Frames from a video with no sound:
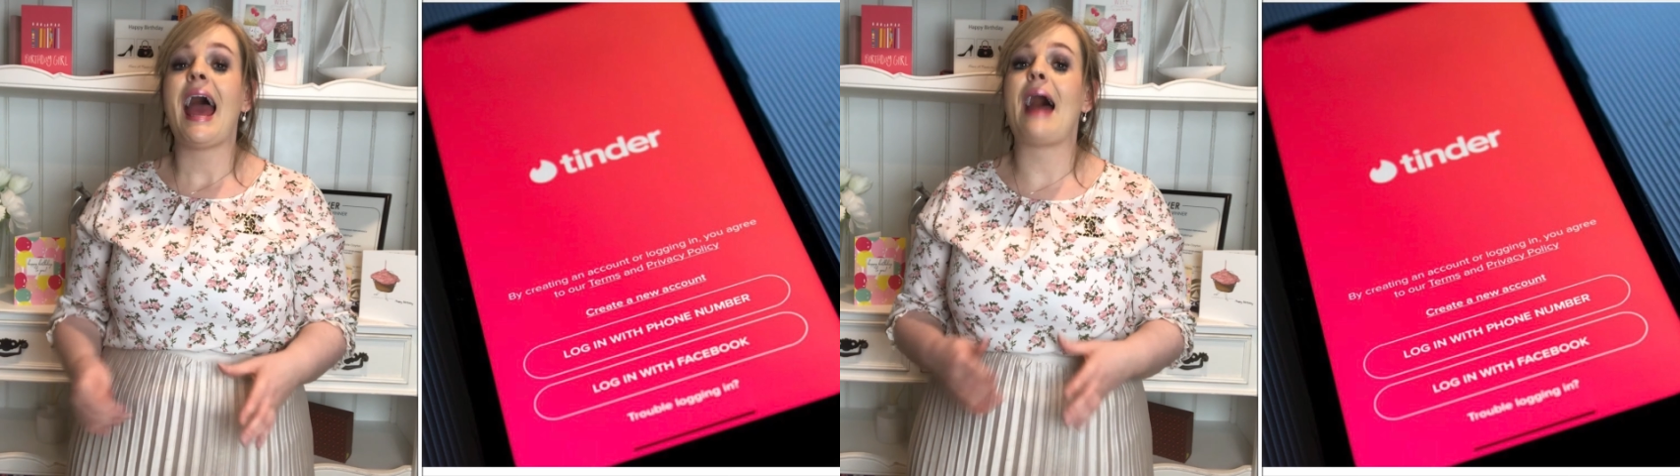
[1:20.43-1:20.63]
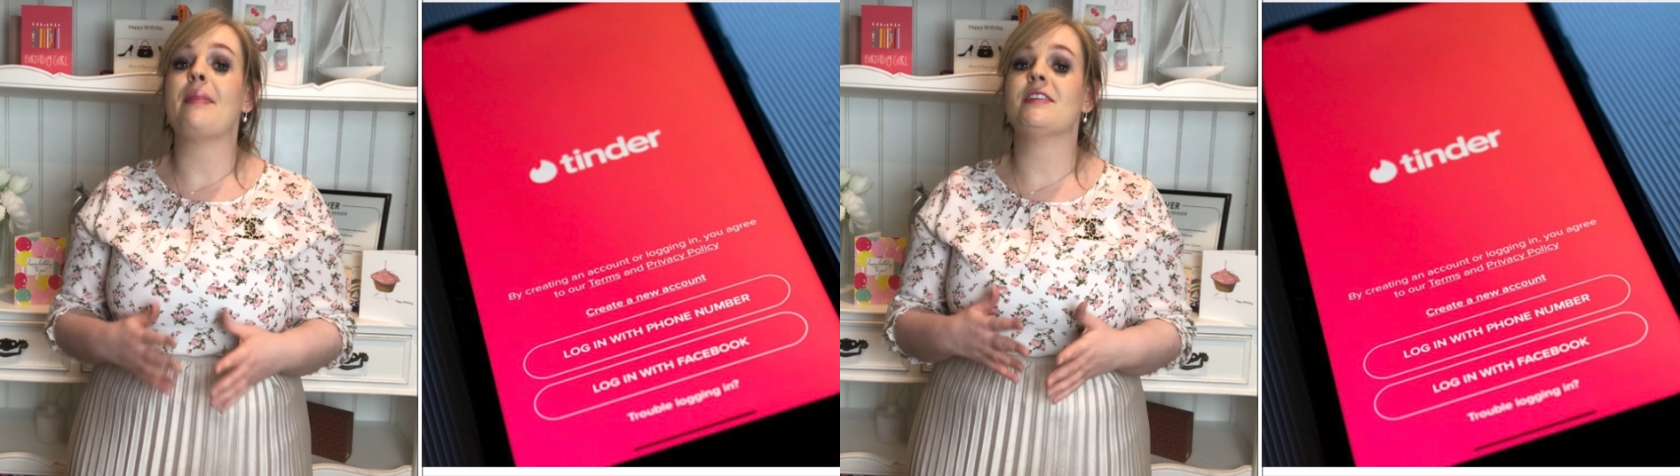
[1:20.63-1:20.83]

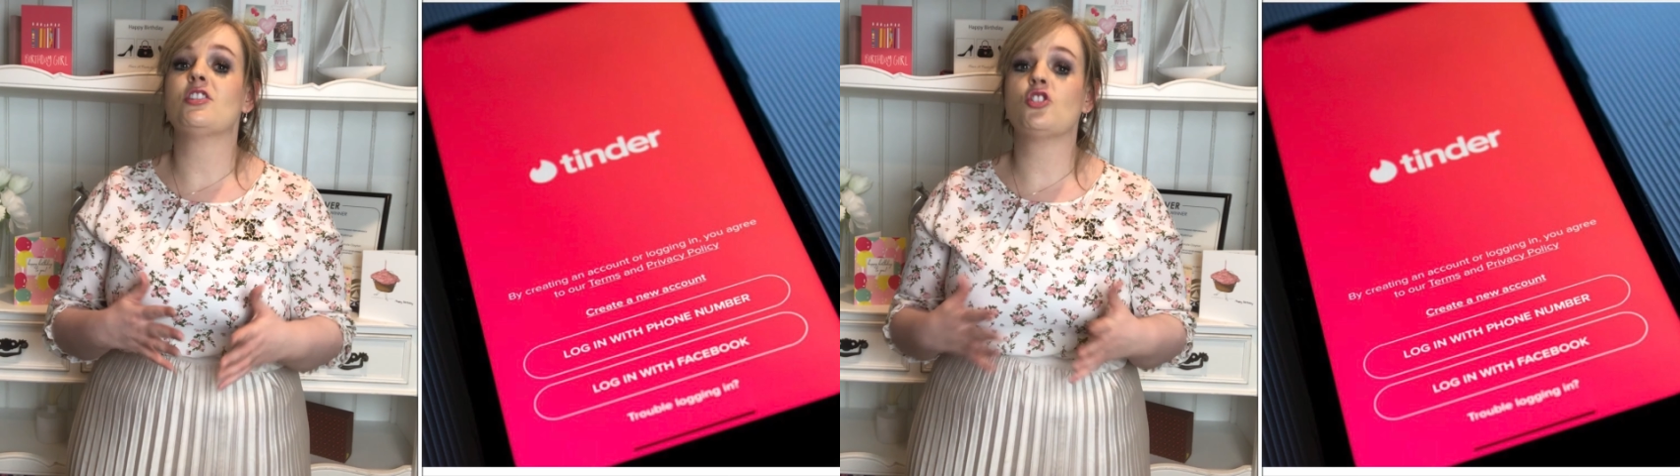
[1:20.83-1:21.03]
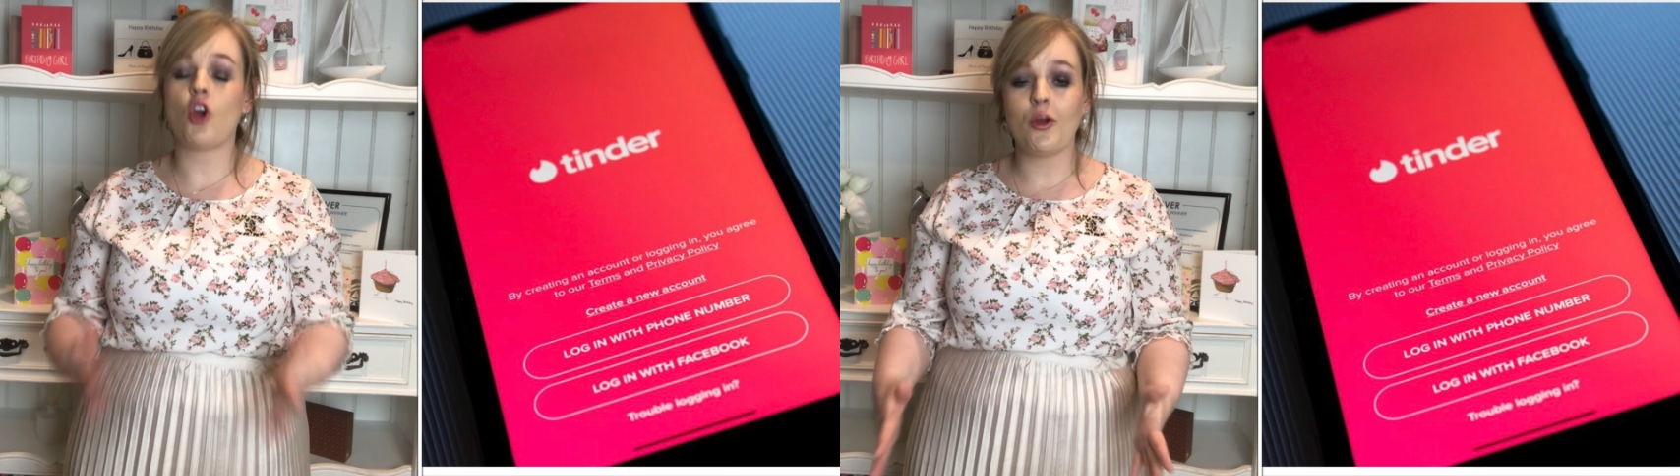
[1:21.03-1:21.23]
and there's
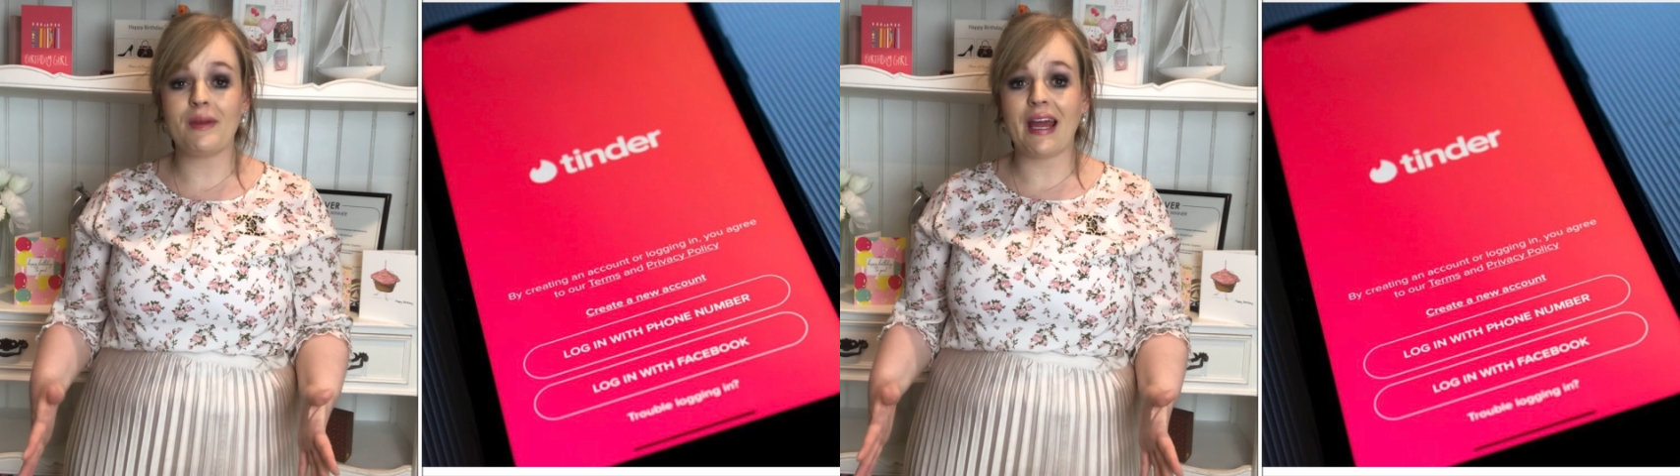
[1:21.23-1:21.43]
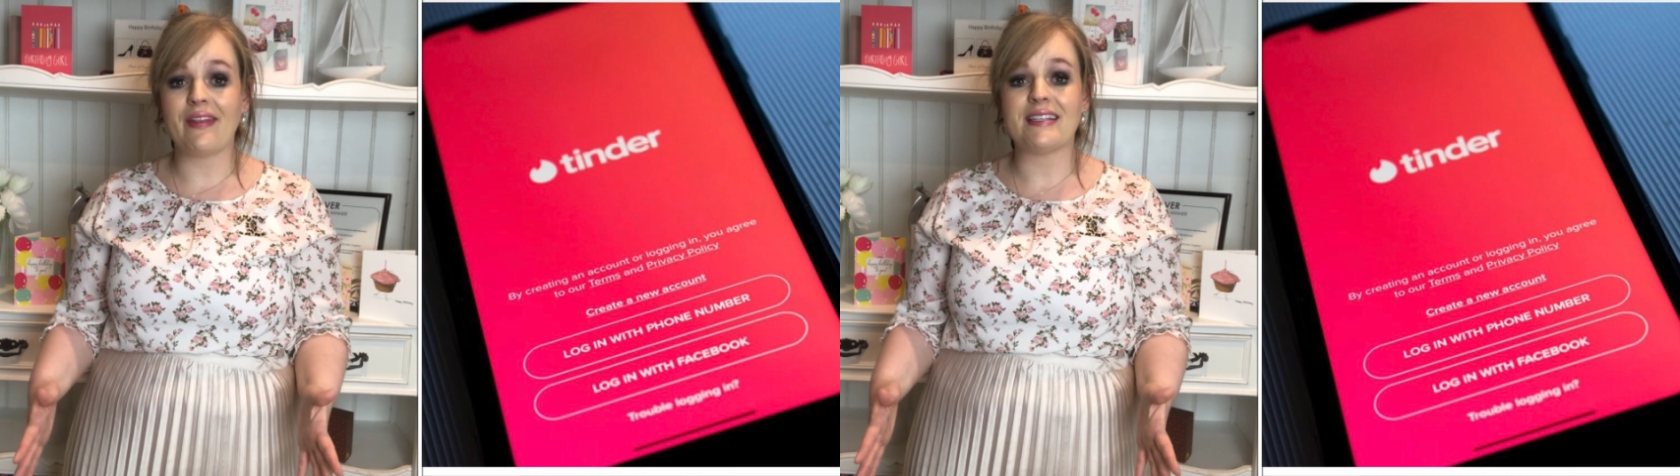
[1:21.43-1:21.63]
so
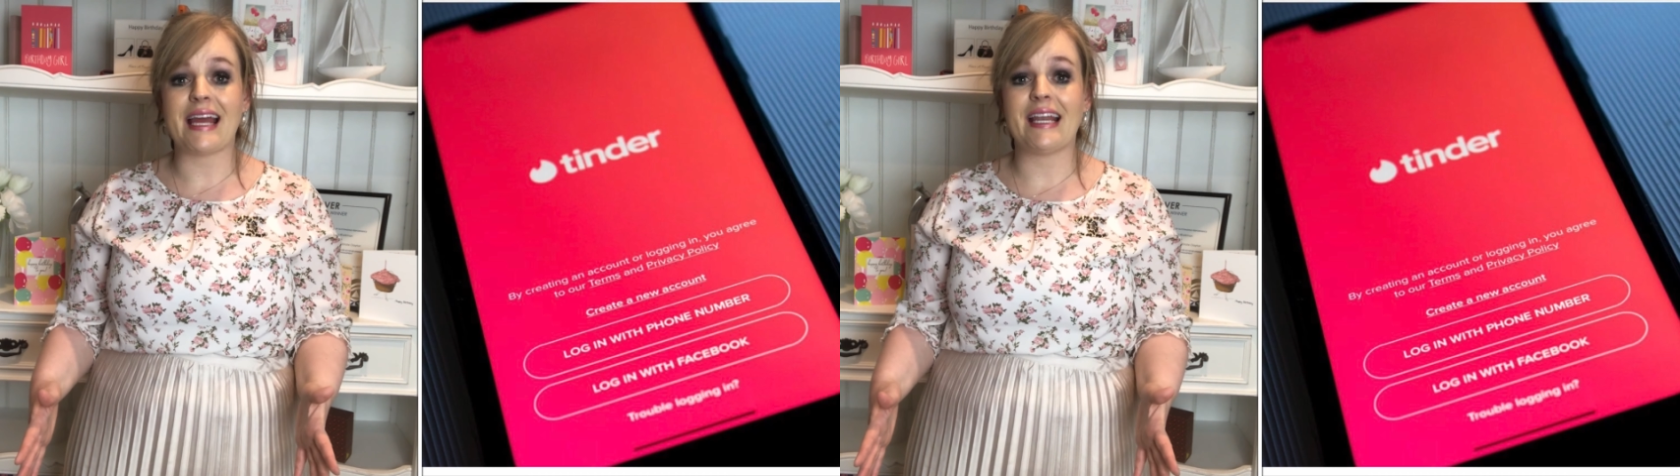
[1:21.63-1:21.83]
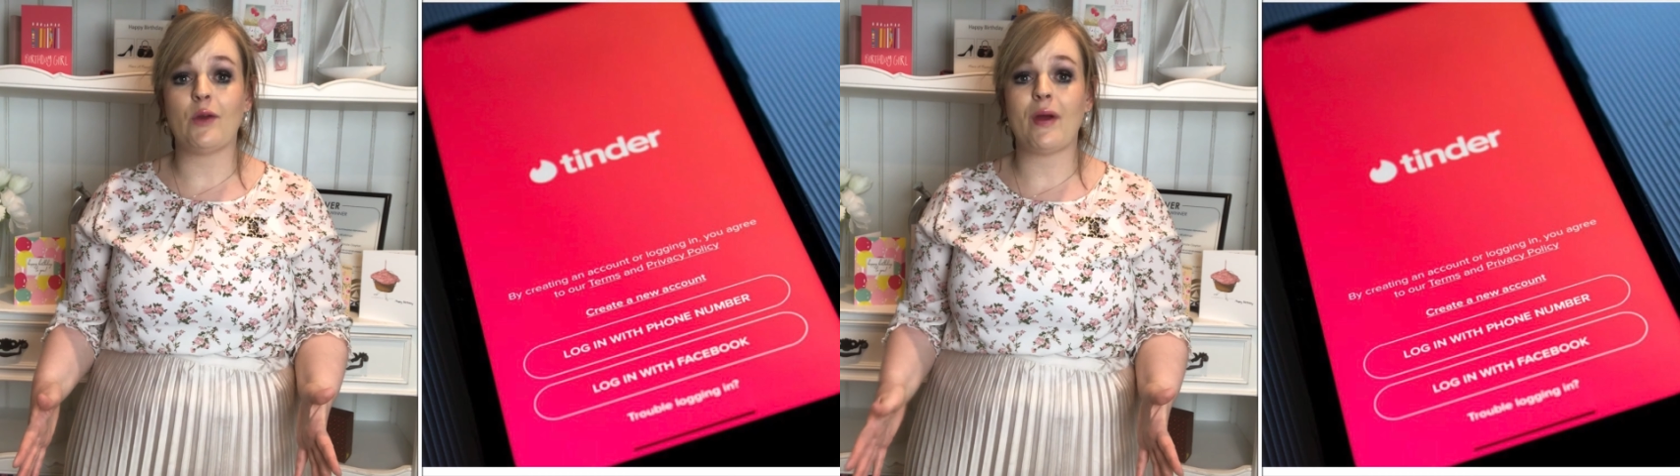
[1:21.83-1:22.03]
many other
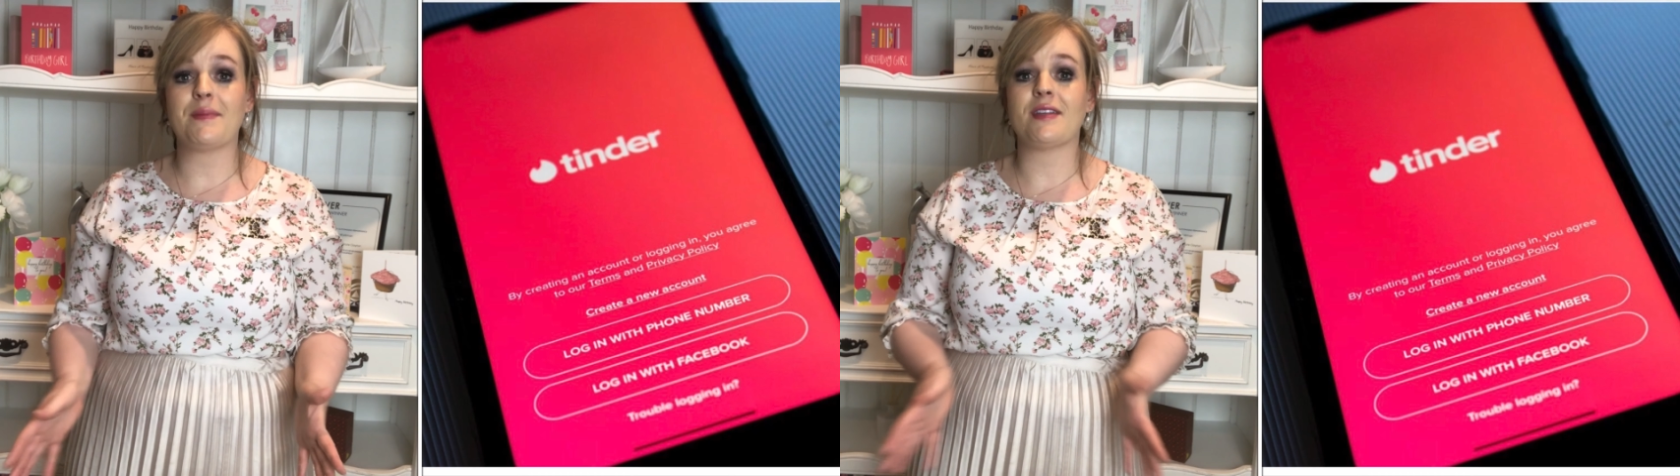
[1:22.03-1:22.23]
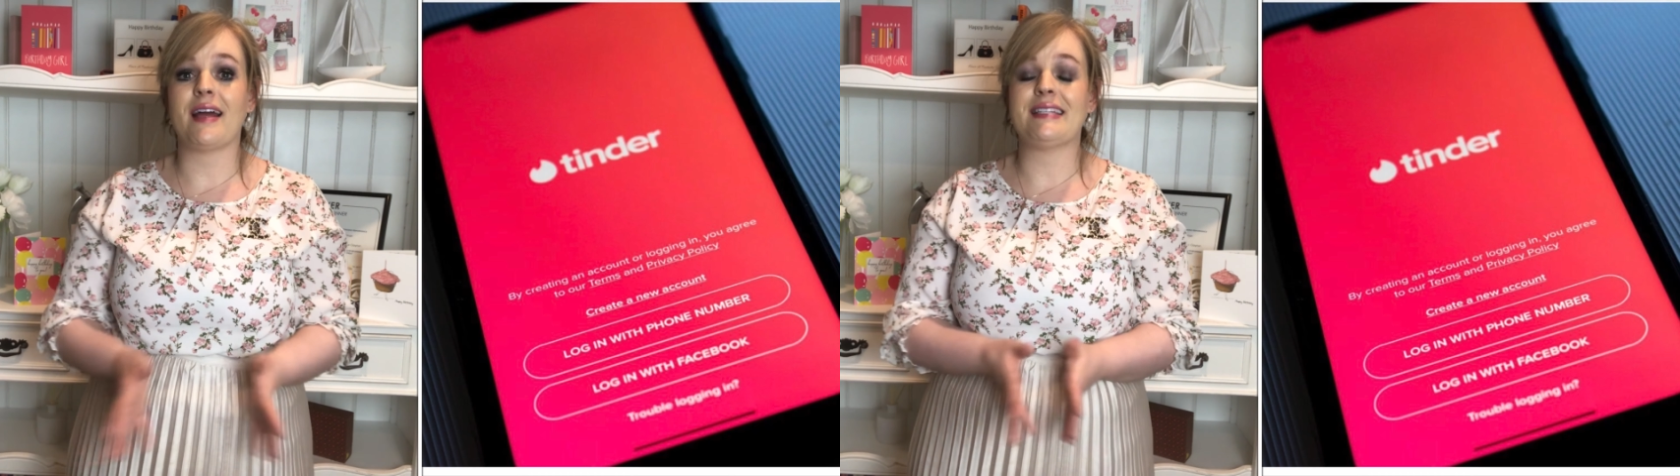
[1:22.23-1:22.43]
dating
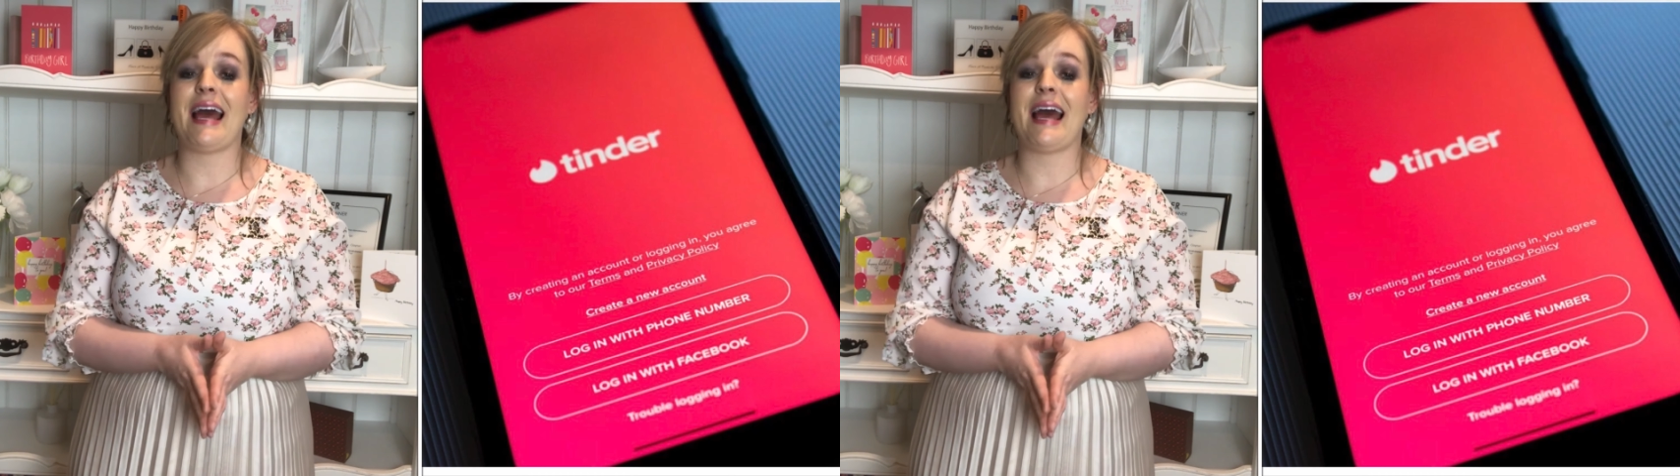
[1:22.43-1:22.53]
websites